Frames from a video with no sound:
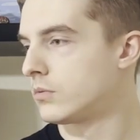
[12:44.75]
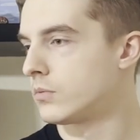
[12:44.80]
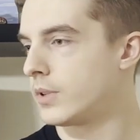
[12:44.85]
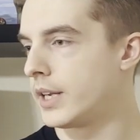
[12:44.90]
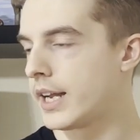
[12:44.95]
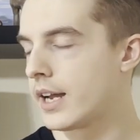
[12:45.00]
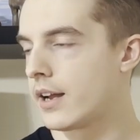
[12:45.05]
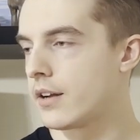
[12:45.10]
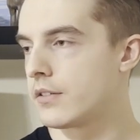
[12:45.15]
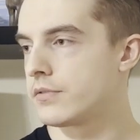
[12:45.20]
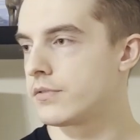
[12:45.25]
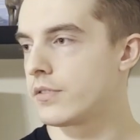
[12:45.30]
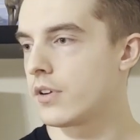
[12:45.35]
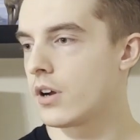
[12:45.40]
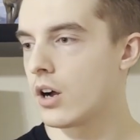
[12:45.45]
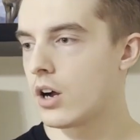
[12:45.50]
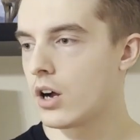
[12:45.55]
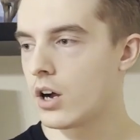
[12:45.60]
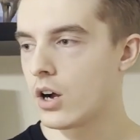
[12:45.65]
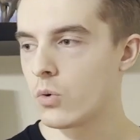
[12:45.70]
We have
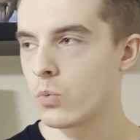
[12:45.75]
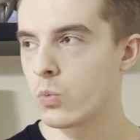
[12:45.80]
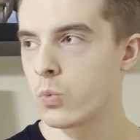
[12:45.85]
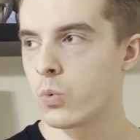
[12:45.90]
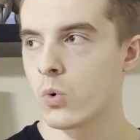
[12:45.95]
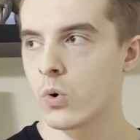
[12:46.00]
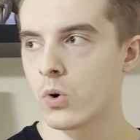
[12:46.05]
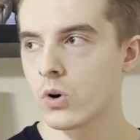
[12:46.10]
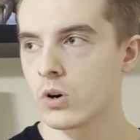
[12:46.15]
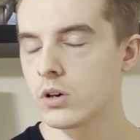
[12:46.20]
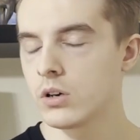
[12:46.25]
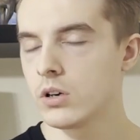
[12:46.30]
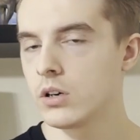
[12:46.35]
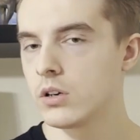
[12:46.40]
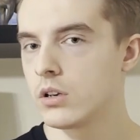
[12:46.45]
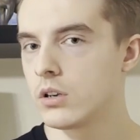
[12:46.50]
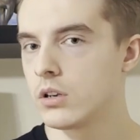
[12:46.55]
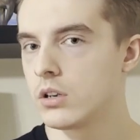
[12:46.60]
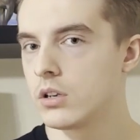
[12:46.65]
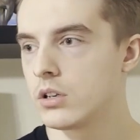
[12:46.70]
a war
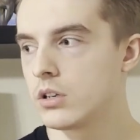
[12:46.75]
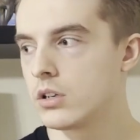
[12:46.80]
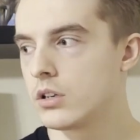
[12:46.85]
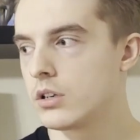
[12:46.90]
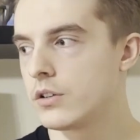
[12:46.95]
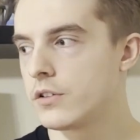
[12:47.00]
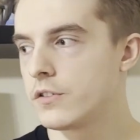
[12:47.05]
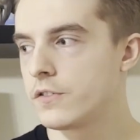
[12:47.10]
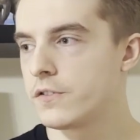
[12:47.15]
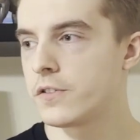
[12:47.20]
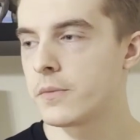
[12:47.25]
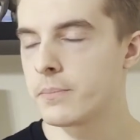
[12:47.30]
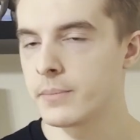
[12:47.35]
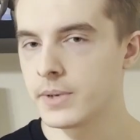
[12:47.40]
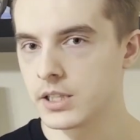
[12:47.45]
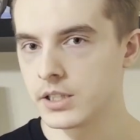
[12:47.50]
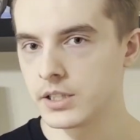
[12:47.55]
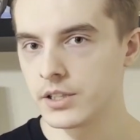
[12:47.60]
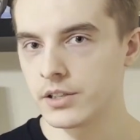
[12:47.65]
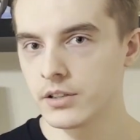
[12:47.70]

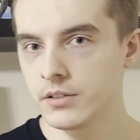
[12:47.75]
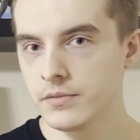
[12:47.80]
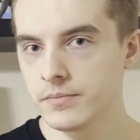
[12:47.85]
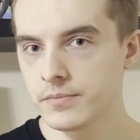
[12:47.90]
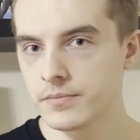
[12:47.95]
familiar,